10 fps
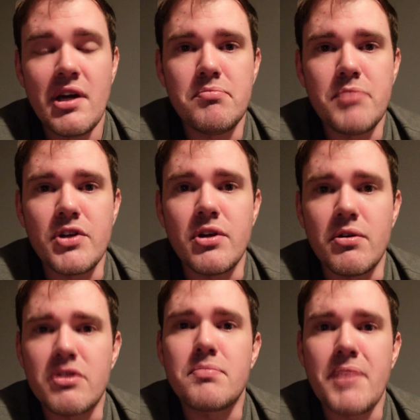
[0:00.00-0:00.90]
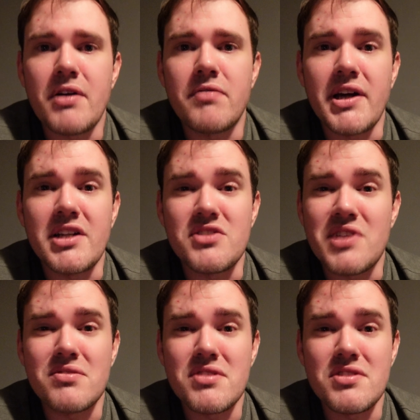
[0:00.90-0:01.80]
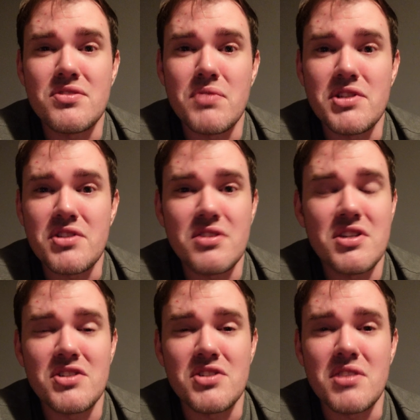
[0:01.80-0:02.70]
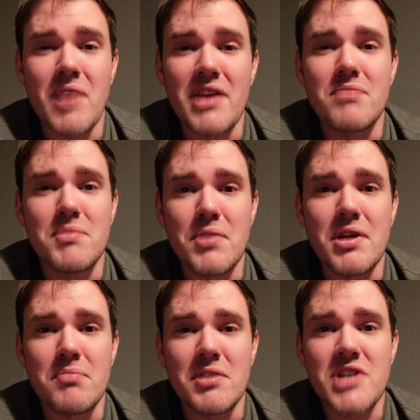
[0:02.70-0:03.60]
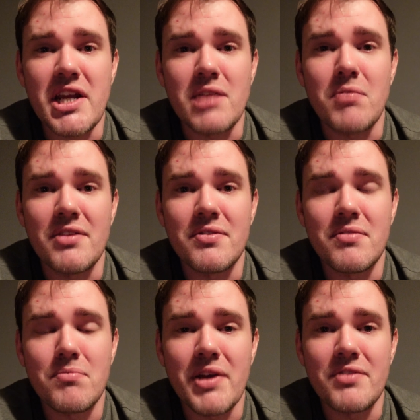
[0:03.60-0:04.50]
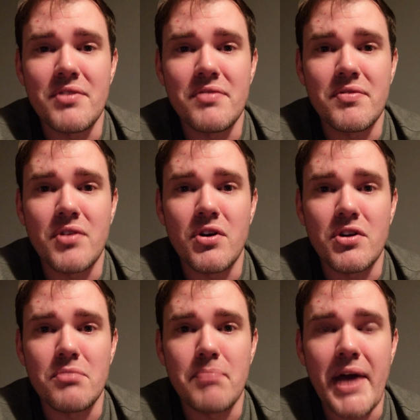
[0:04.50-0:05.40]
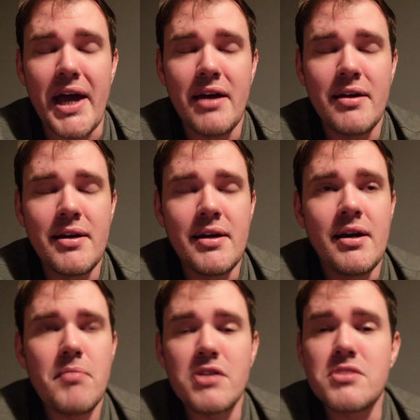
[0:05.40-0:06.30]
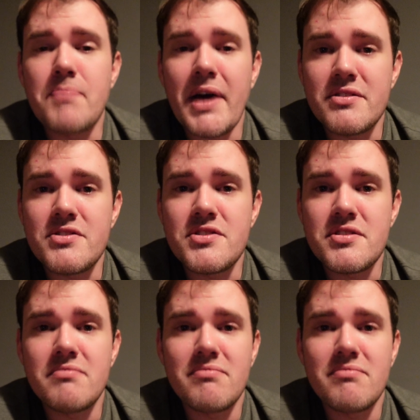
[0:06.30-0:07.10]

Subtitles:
But, a good pair of hiking trousers is always good because you can wear them in pretty much any weather if you've got a good pair. Underpants,